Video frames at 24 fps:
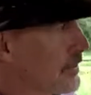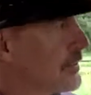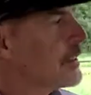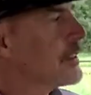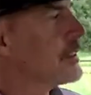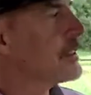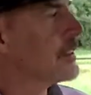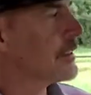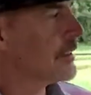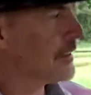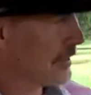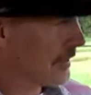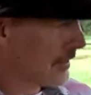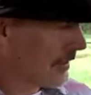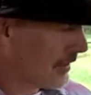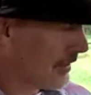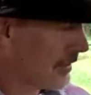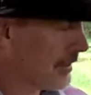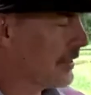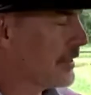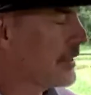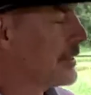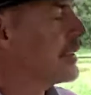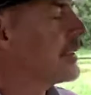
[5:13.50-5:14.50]

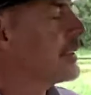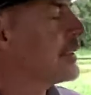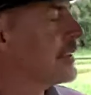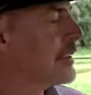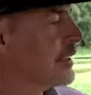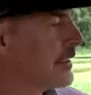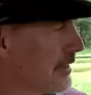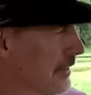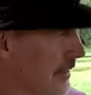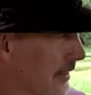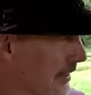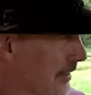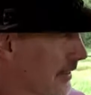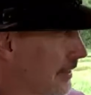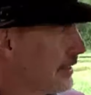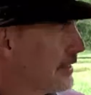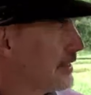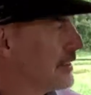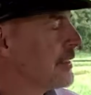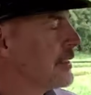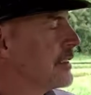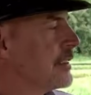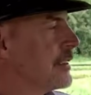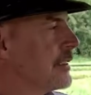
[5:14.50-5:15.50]

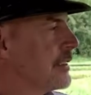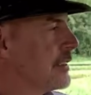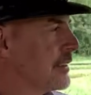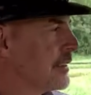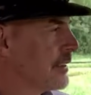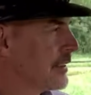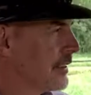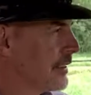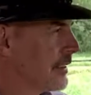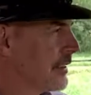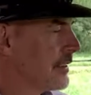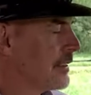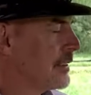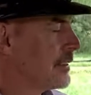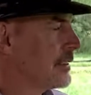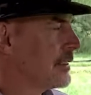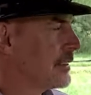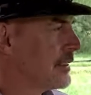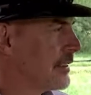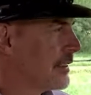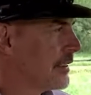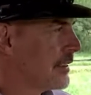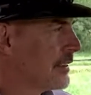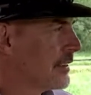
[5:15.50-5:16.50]

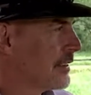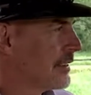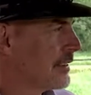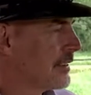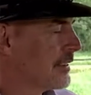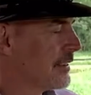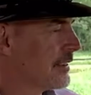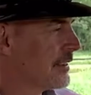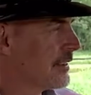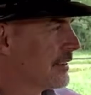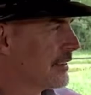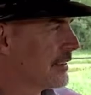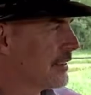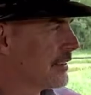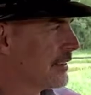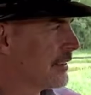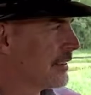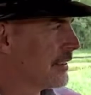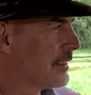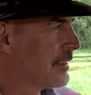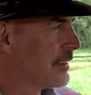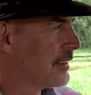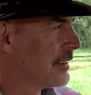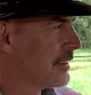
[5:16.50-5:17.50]

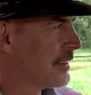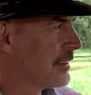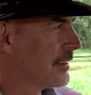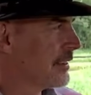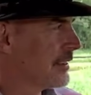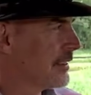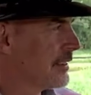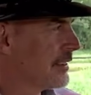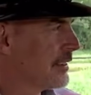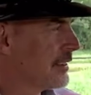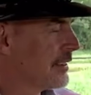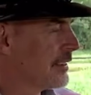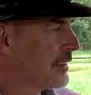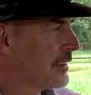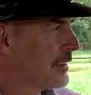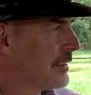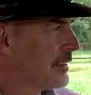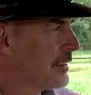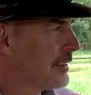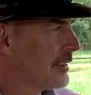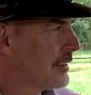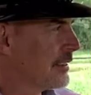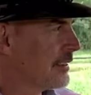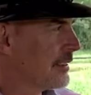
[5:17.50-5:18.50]

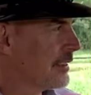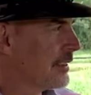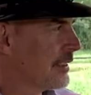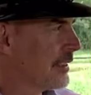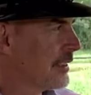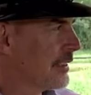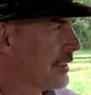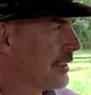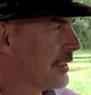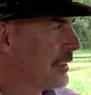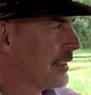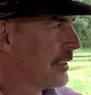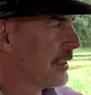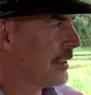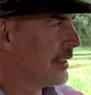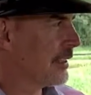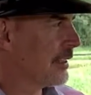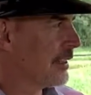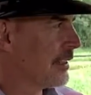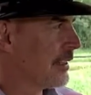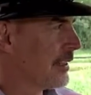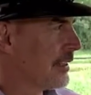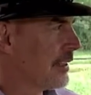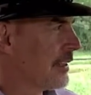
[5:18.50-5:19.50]

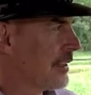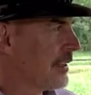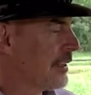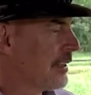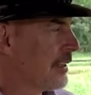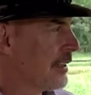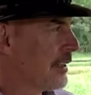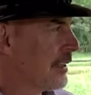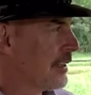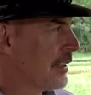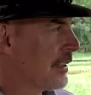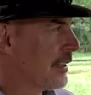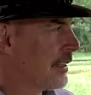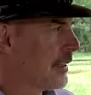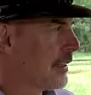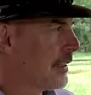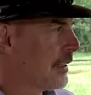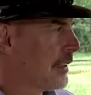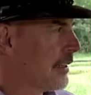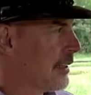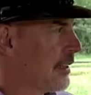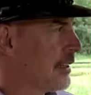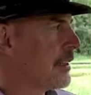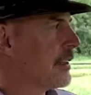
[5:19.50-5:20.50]

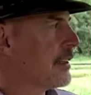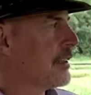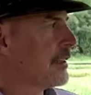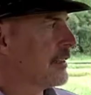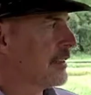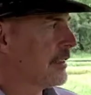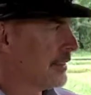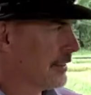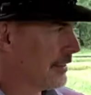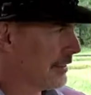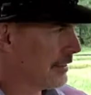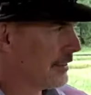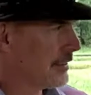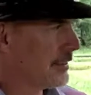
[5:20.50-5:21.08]
No words are spoken by the person on screen.